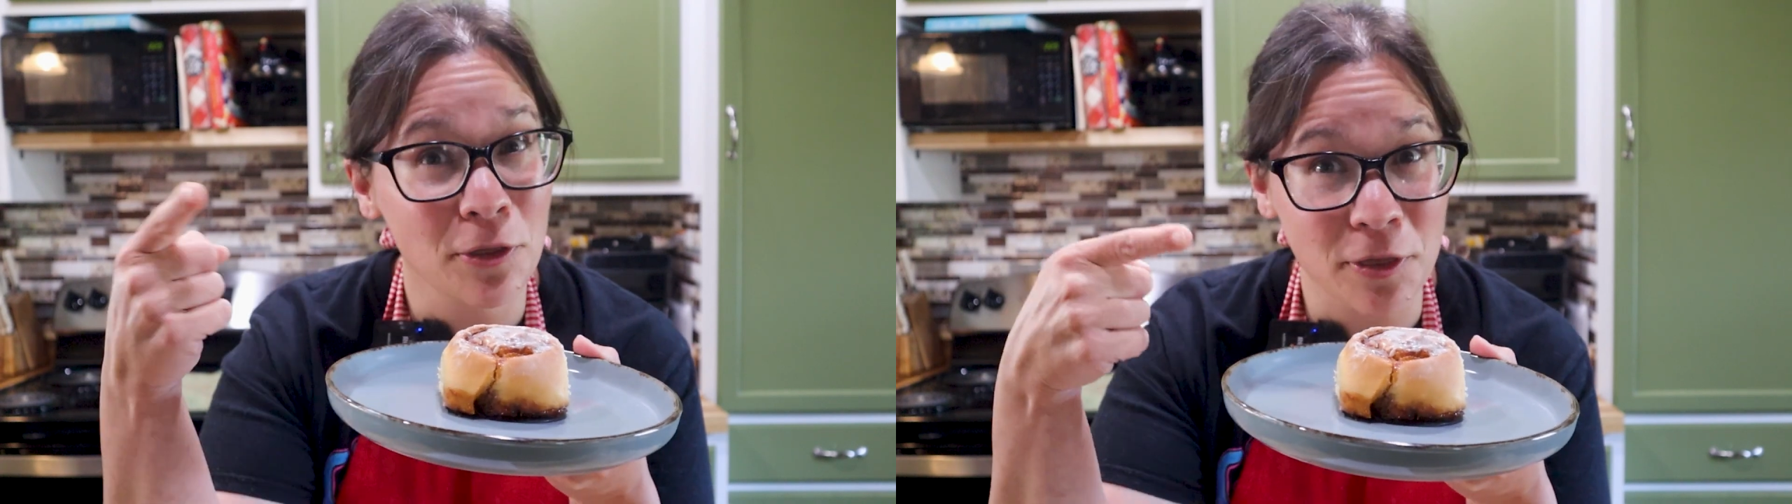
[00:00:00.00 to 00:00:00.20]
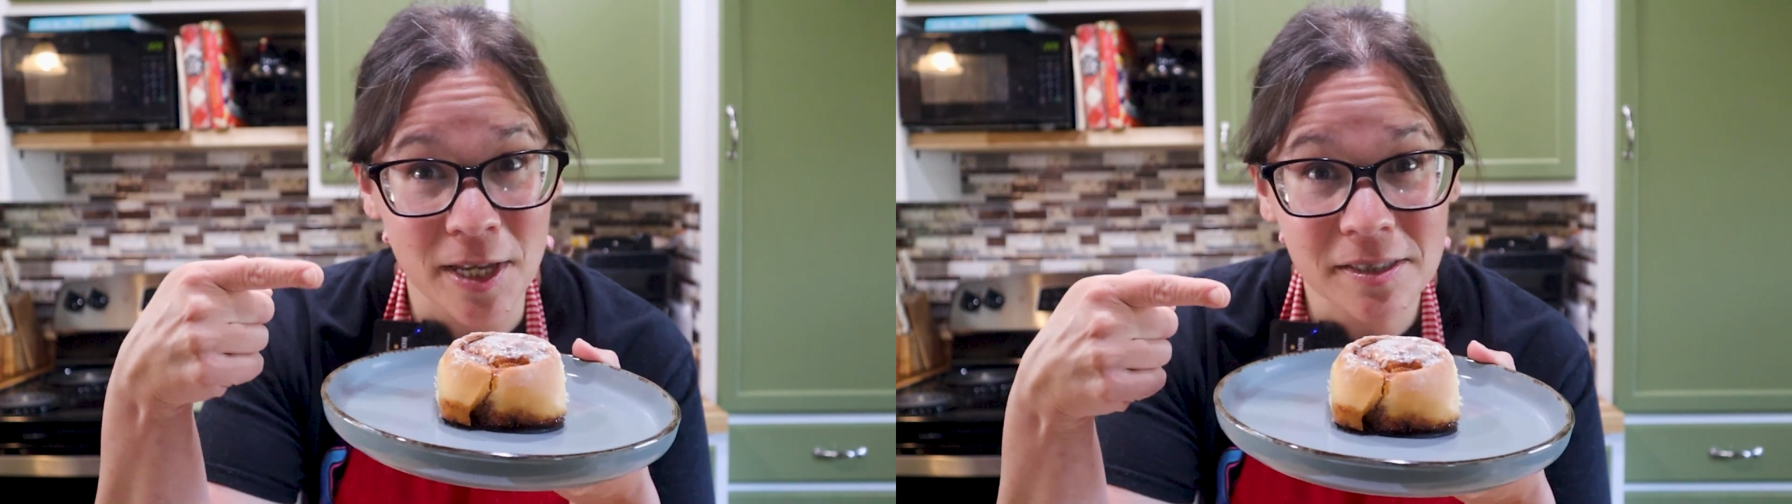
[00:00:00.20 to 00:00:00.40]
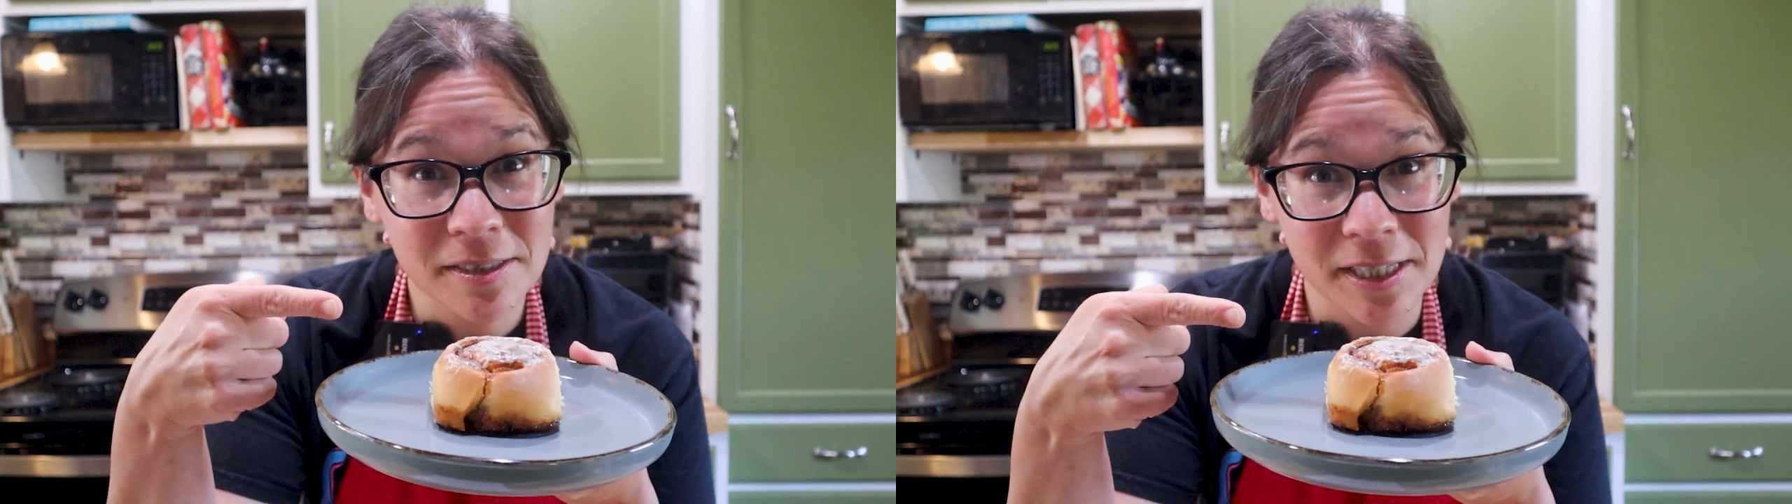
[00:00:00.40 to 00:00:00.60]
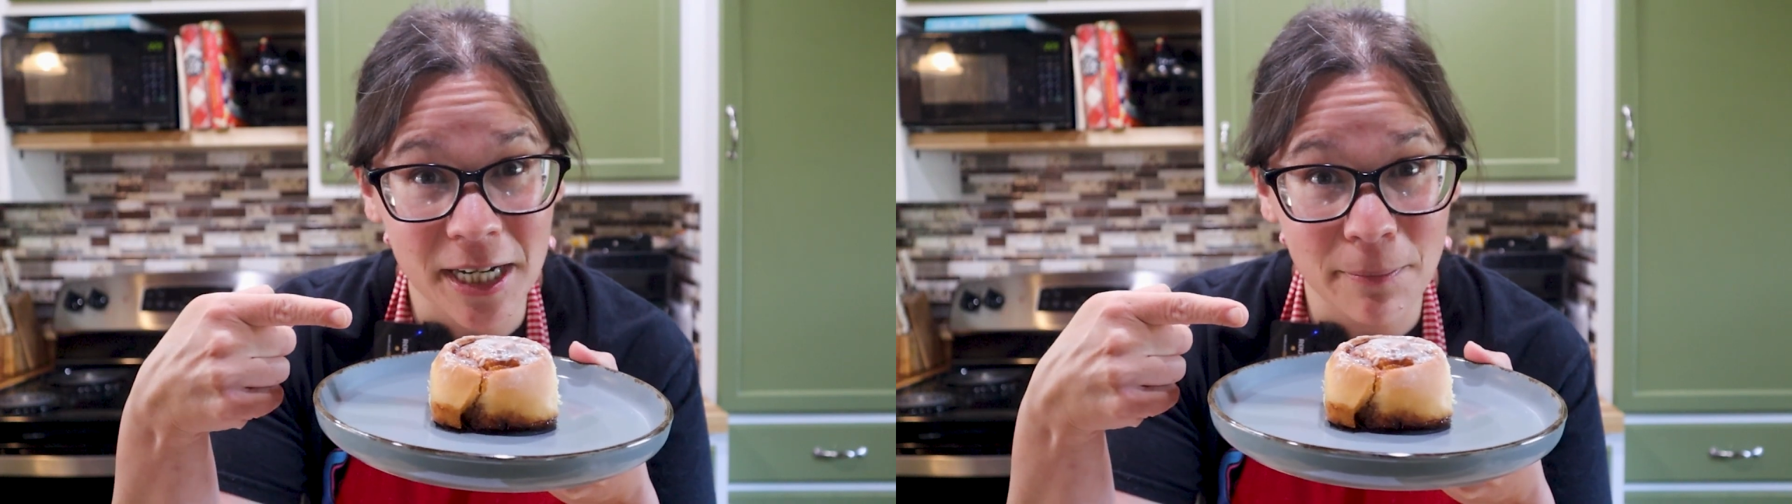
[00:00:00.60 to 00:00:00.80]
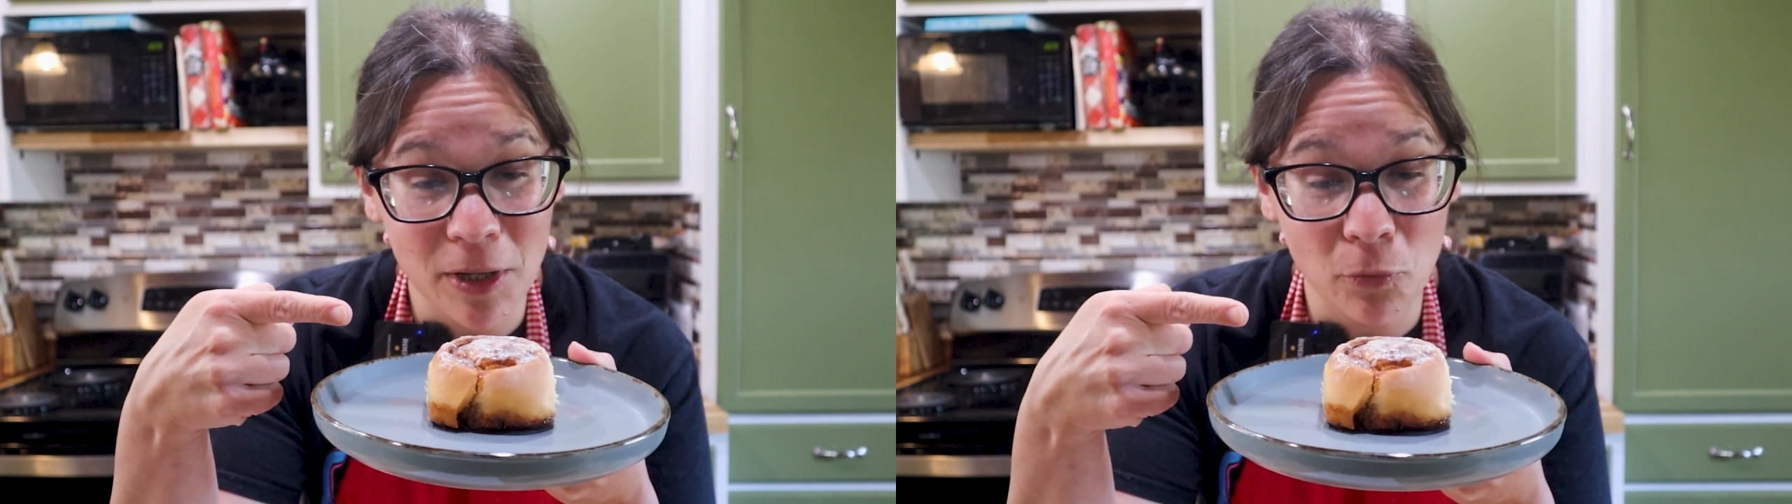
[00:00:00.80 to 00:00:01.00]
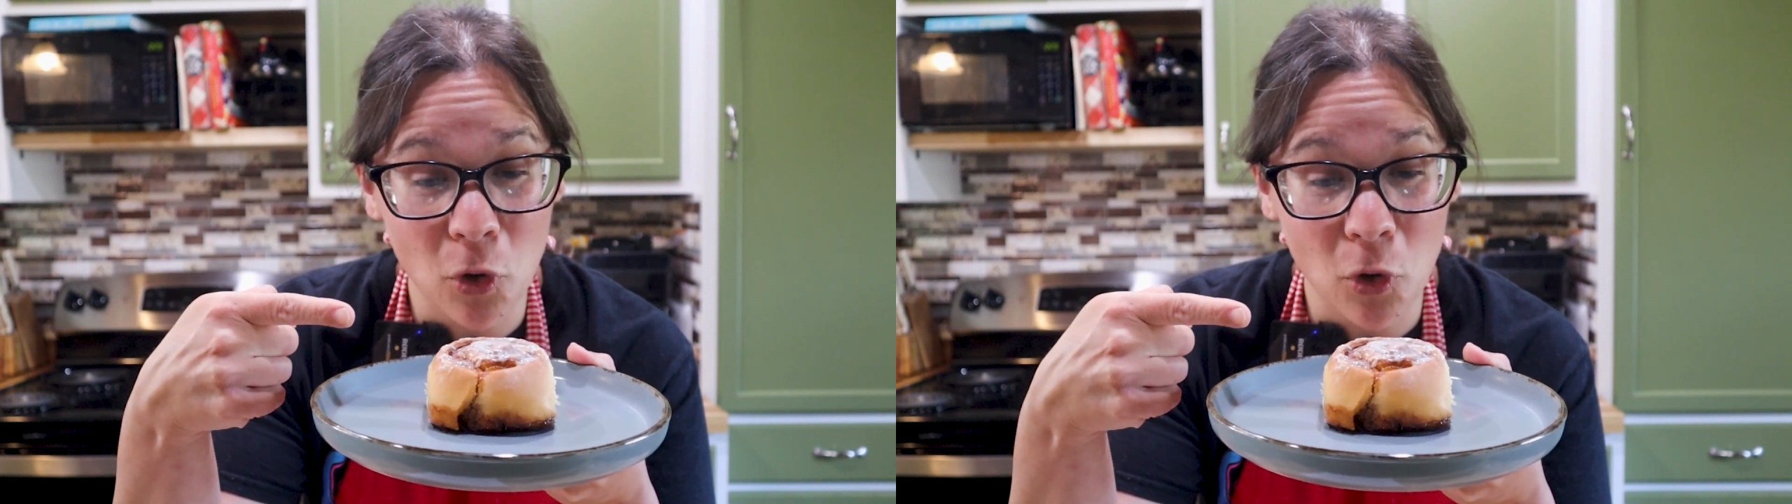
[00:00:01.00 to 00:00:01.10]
These cinnamon